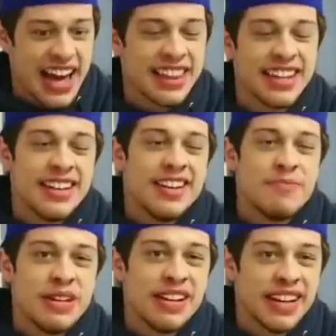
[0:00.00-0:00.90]
I think I'm going
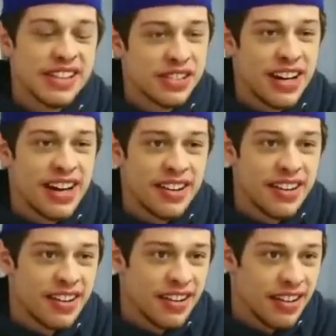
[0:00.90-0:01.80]
to be like a
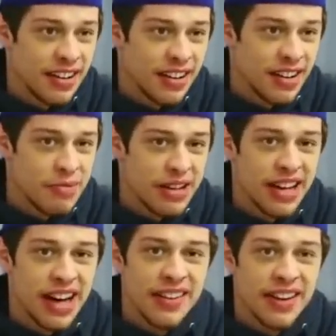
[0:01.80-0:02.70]
Schneider. Like, I'm going to be
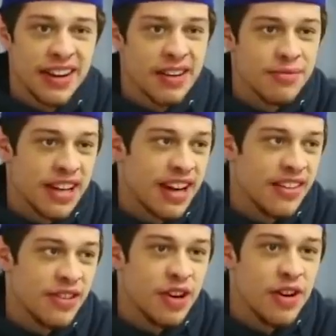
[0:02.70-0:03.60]
a guy that comes out
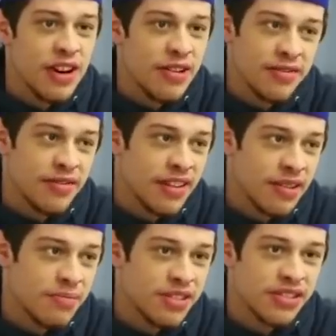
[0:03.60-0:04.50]
of nowhere and
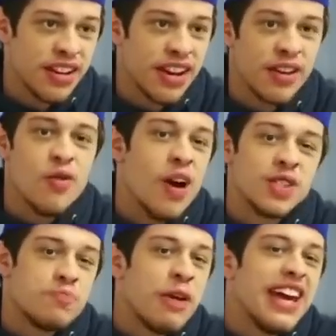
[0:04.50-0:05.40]
I'm just like, who
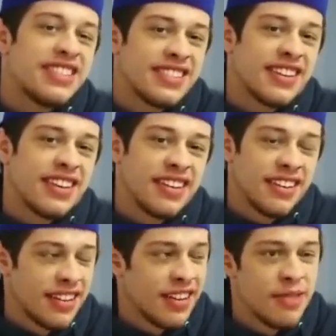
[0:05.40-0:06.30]
wants pizza?
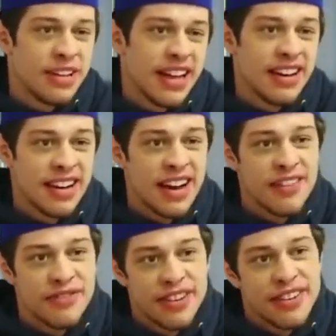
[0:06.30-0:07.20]
And I'm going to be that
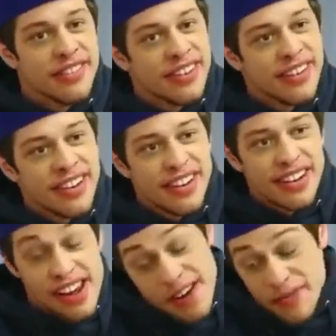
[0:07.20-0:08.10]
guy forever.
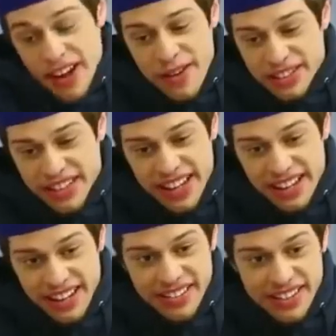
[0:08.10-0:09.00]
And I'm fine with
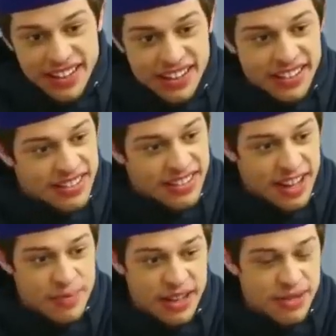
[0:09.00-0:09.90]
that. I don't care.
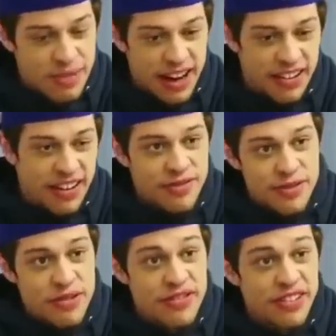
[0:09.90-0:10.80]
I'll be in the background of
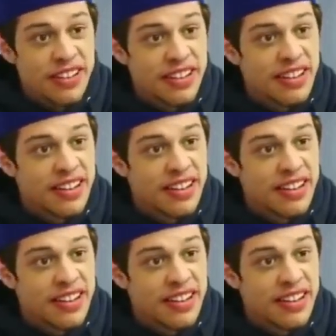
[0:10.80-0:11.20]
your movie.